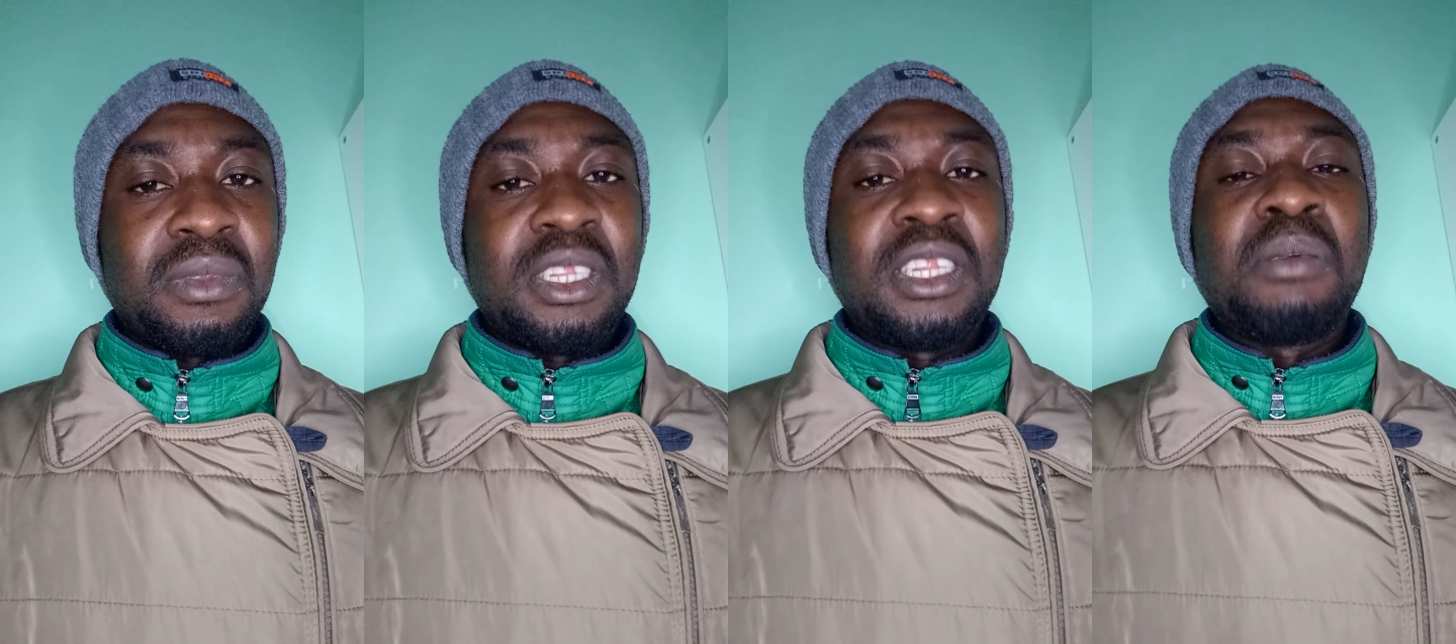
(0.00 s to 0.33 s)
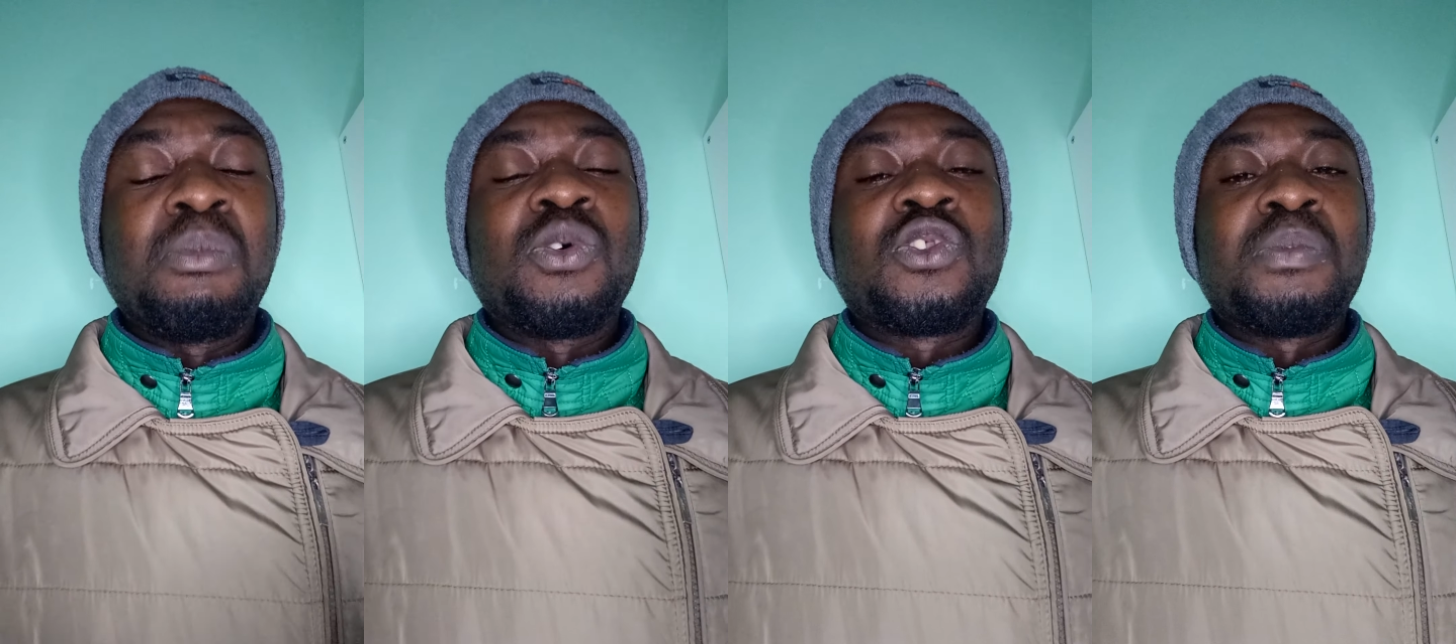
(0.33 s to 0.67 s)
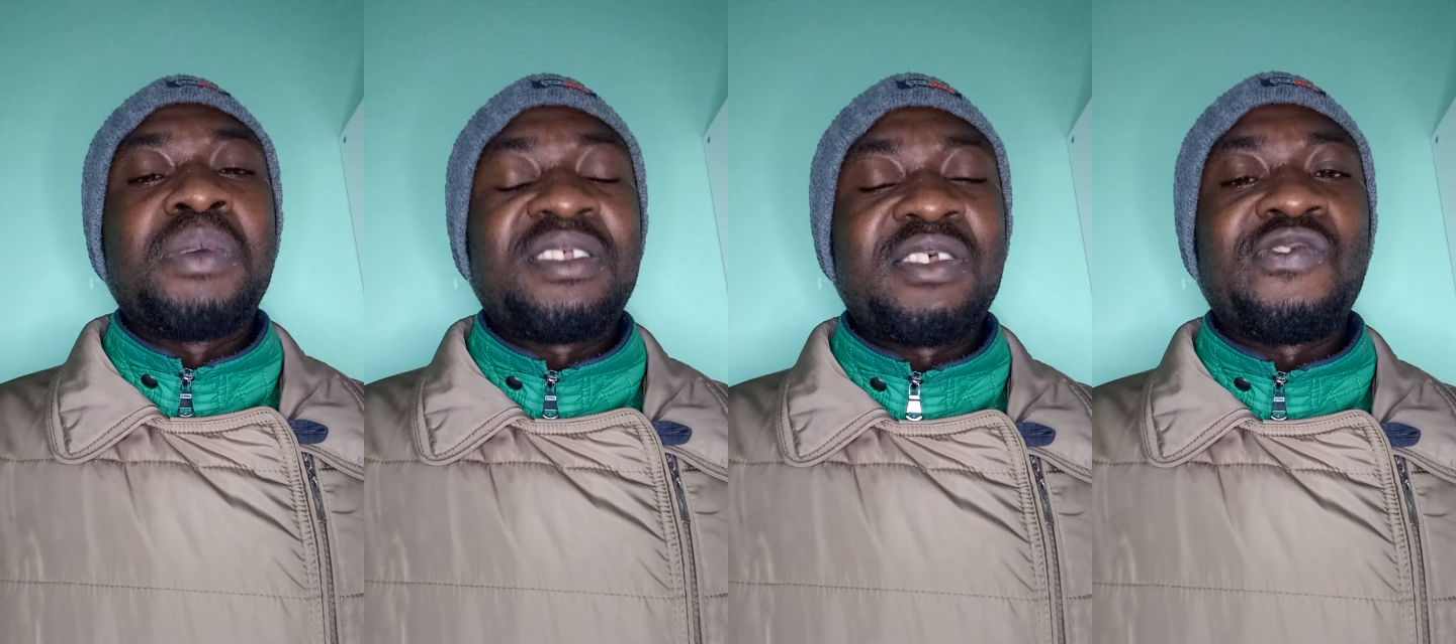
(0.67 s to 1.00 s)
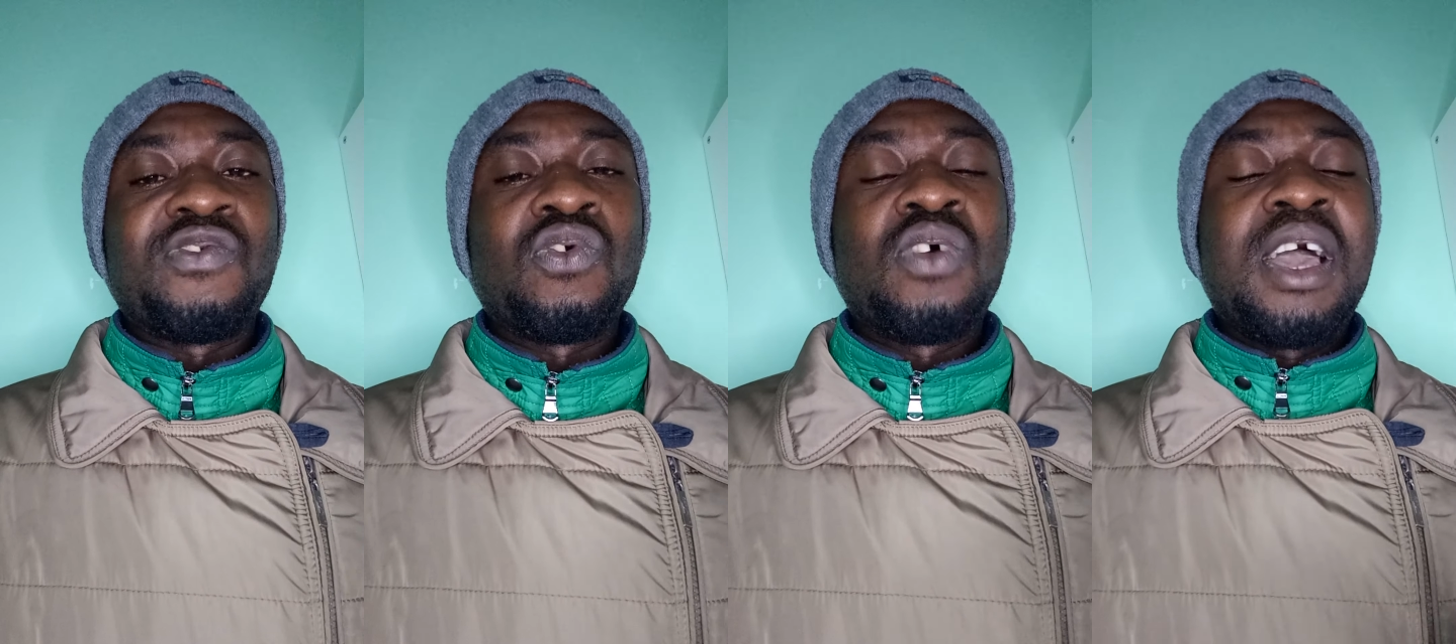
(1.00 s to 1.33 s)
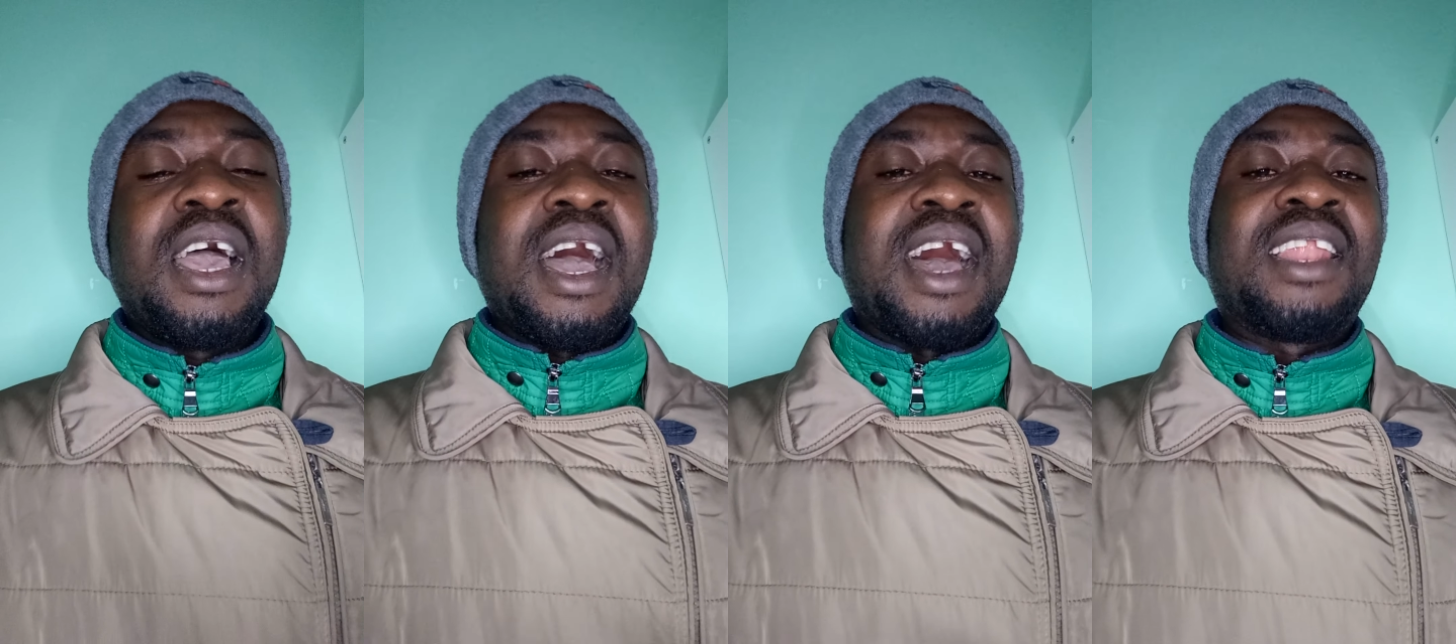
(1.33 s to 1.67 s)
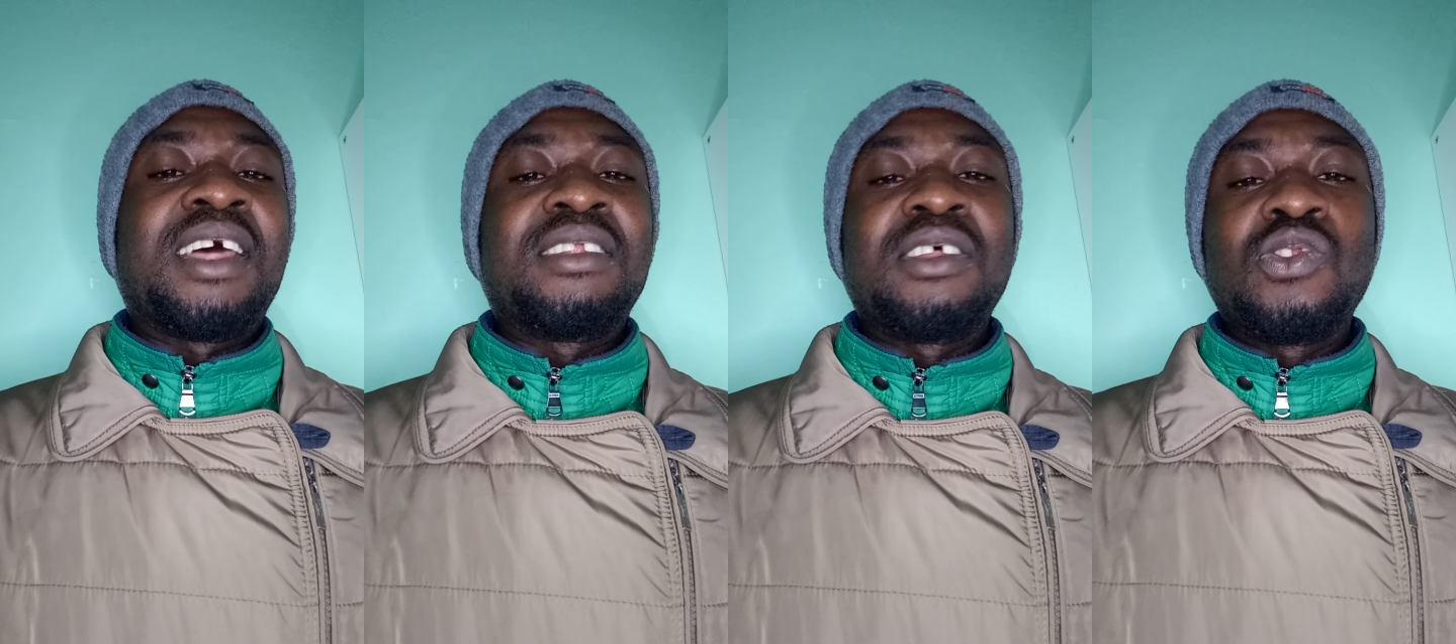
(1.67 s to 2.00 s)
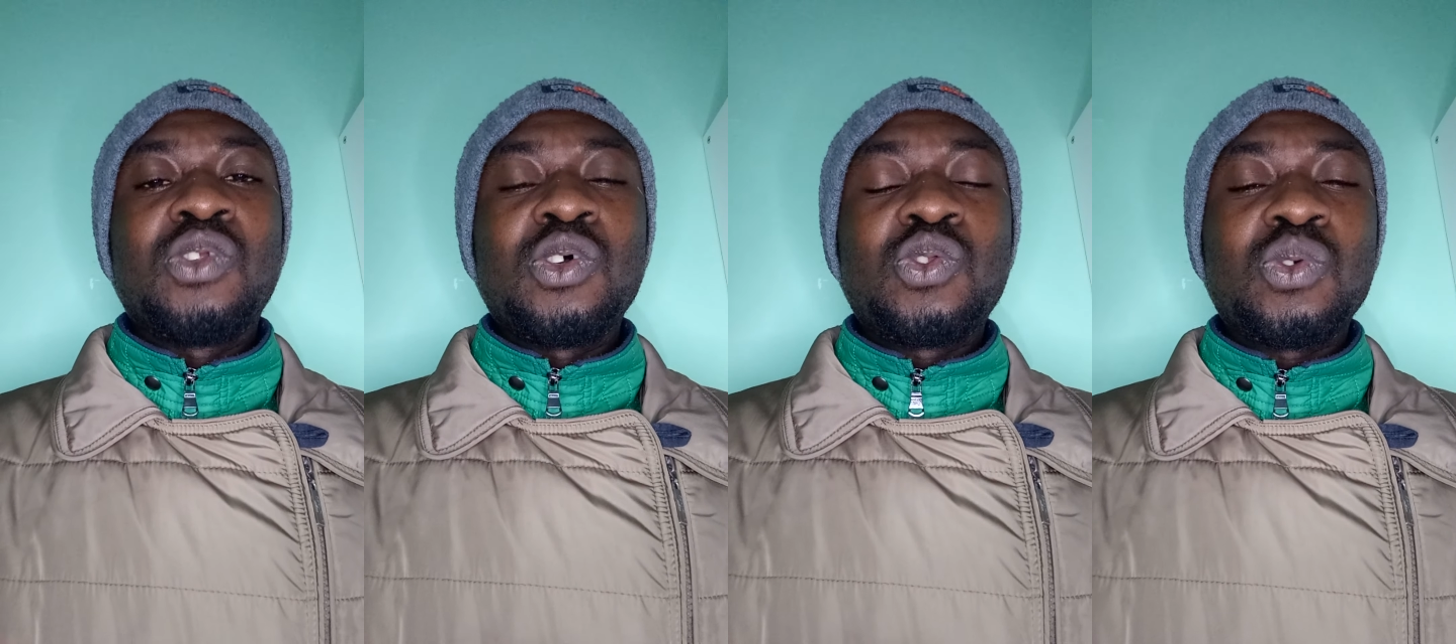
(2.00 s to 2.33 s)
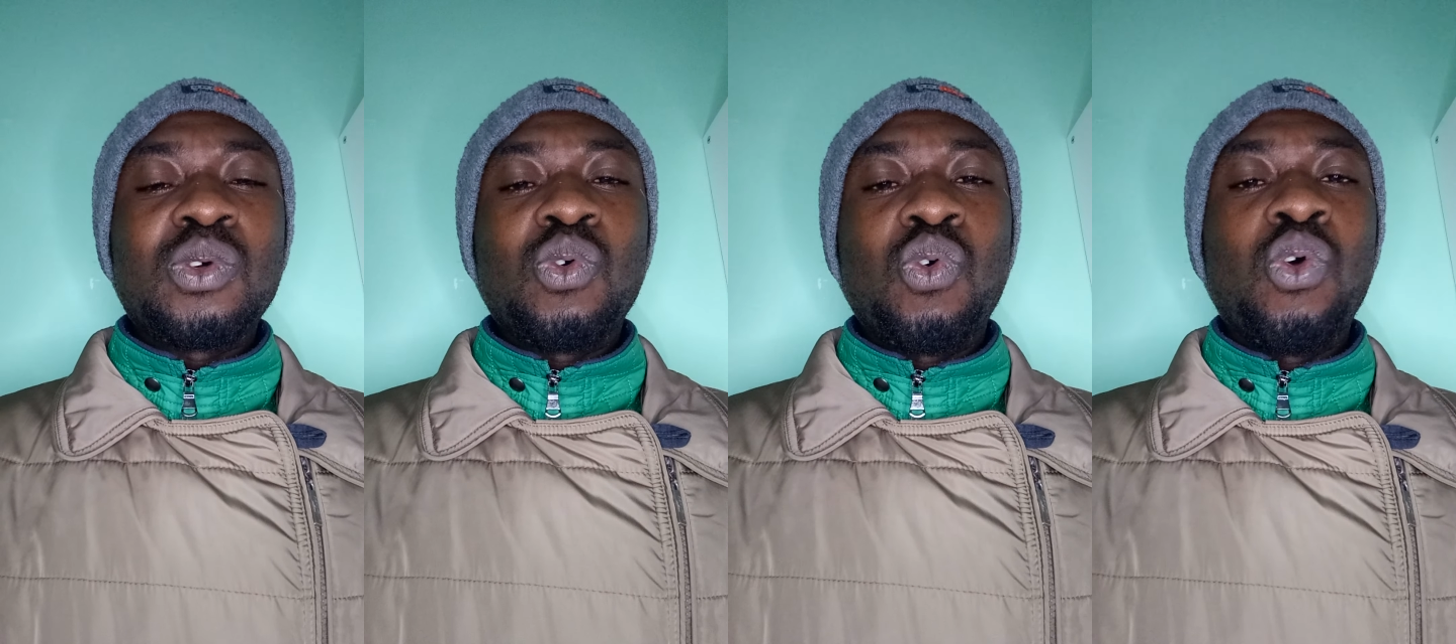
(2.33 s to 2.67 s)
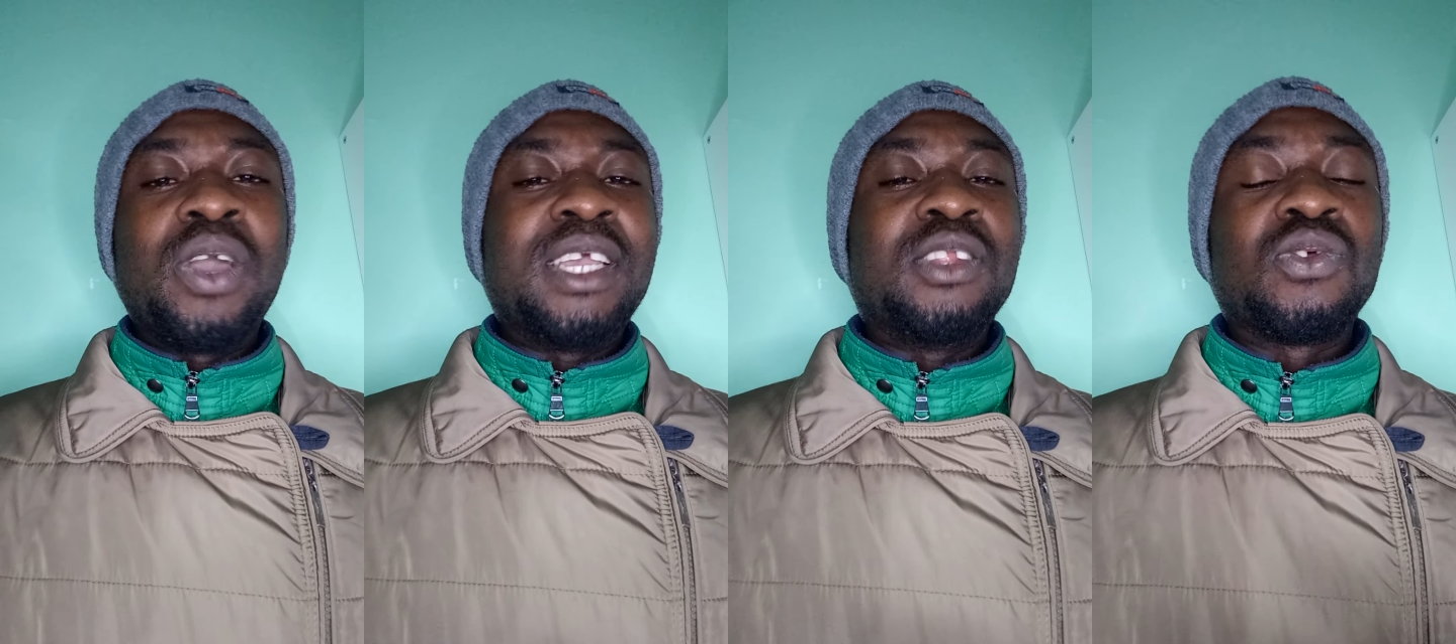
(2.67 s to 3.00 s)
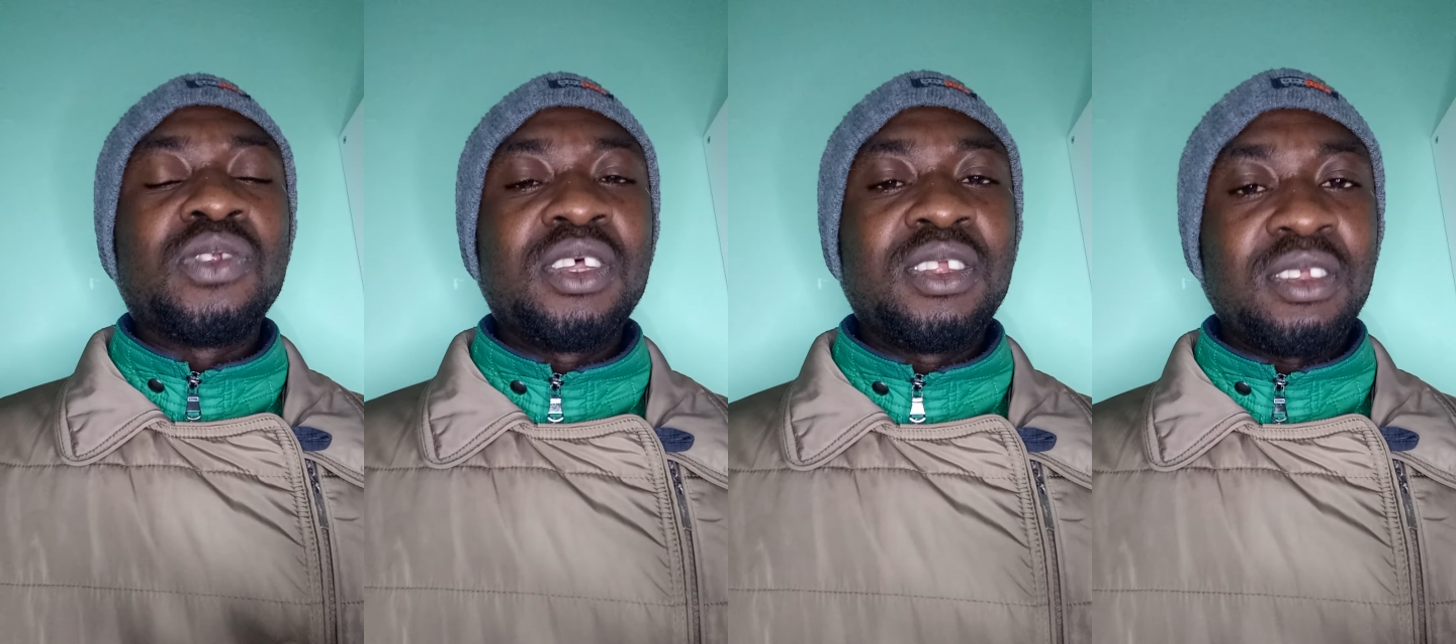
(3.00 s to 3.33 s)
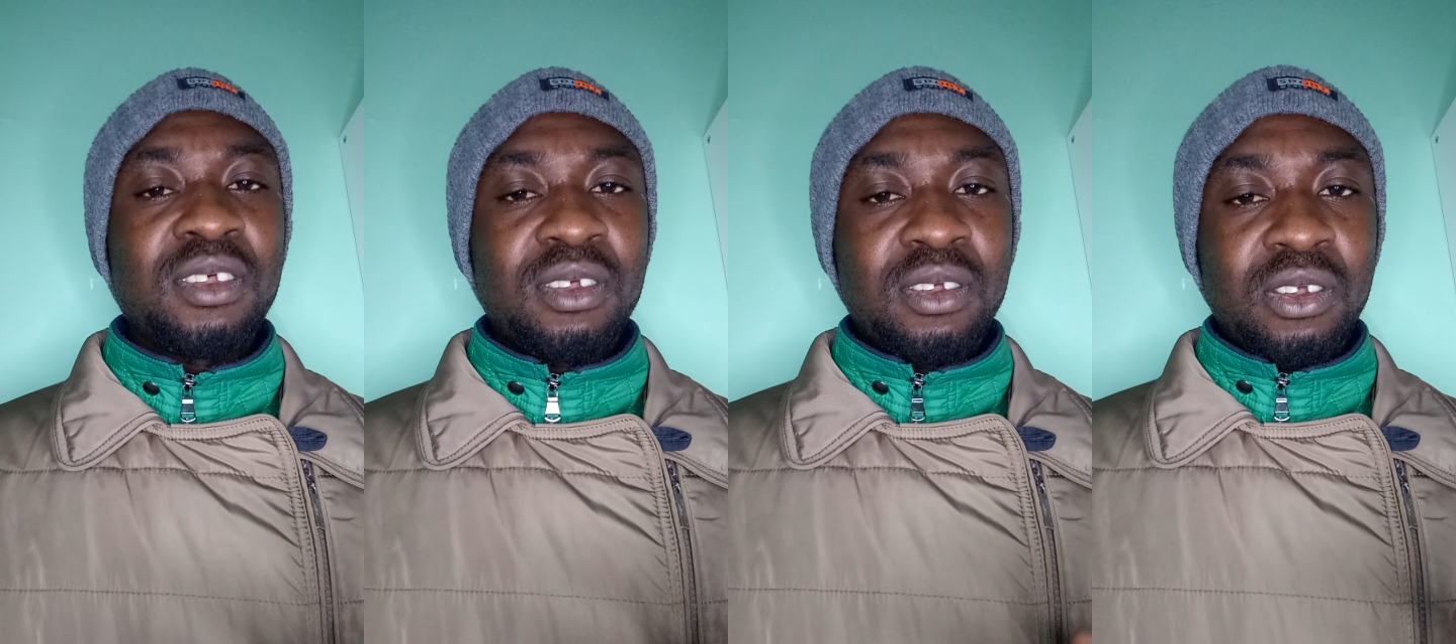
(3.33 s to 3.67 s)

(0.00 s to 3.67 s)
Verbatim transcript: the most merciful, Allah did not go into detail